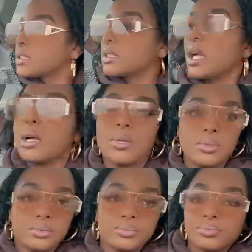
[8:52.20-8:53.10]

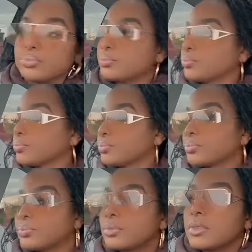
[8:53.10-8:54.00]
So
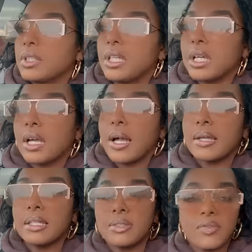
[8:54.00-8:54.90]
yeah, I
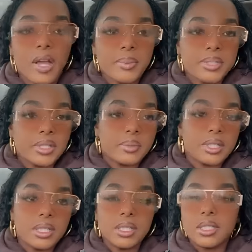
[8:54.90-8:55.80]
need to find me something
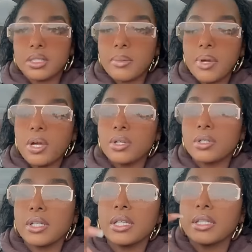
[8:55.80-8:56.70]
to eat because I'm
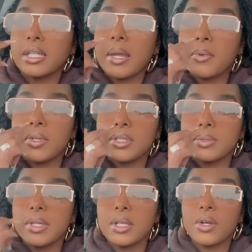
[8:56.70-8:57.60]
hungry, and then I'm going to
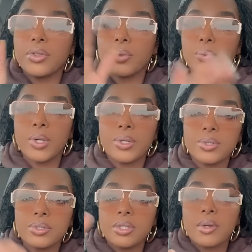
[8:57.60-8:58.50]
get on the
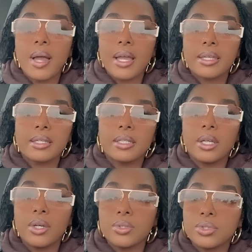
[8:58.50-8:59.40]
road so I could
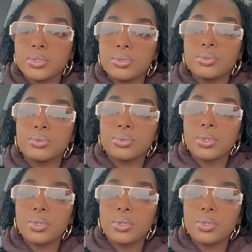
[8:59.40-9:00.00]
go to